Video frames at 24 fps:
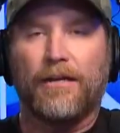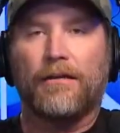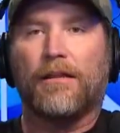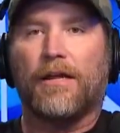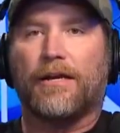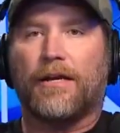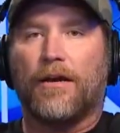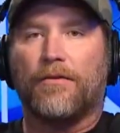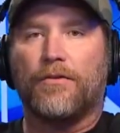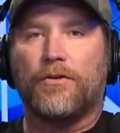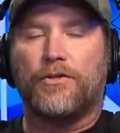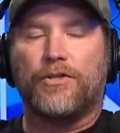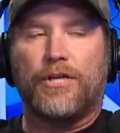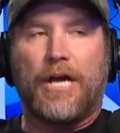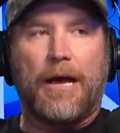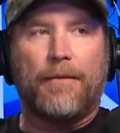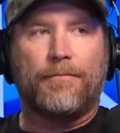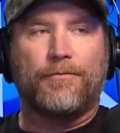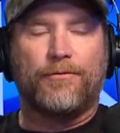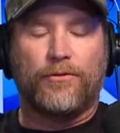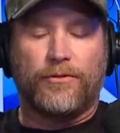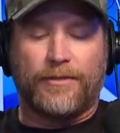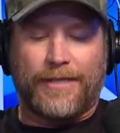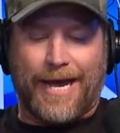unlike other job
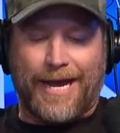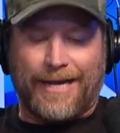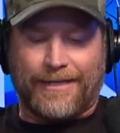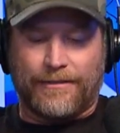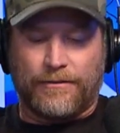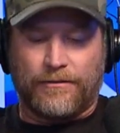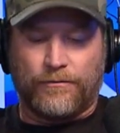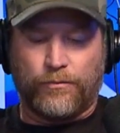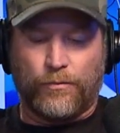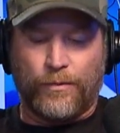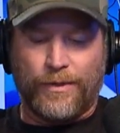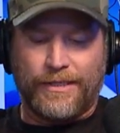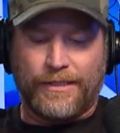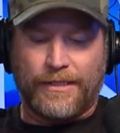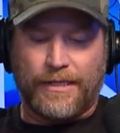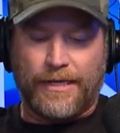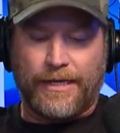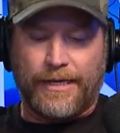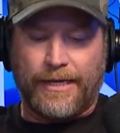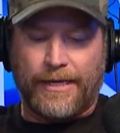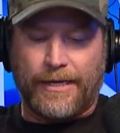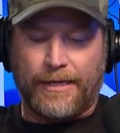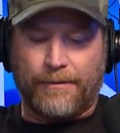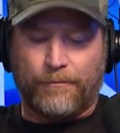sites, when
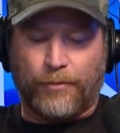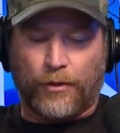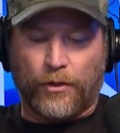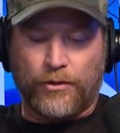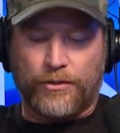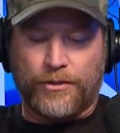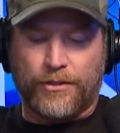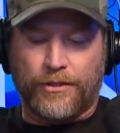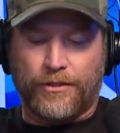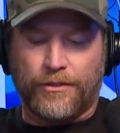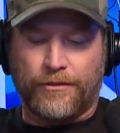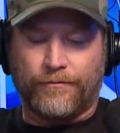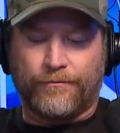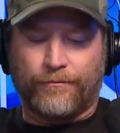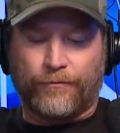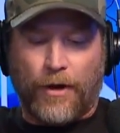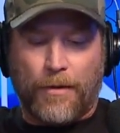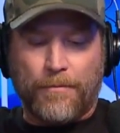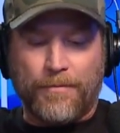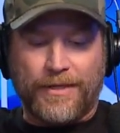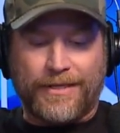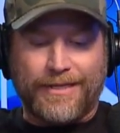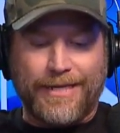a person from the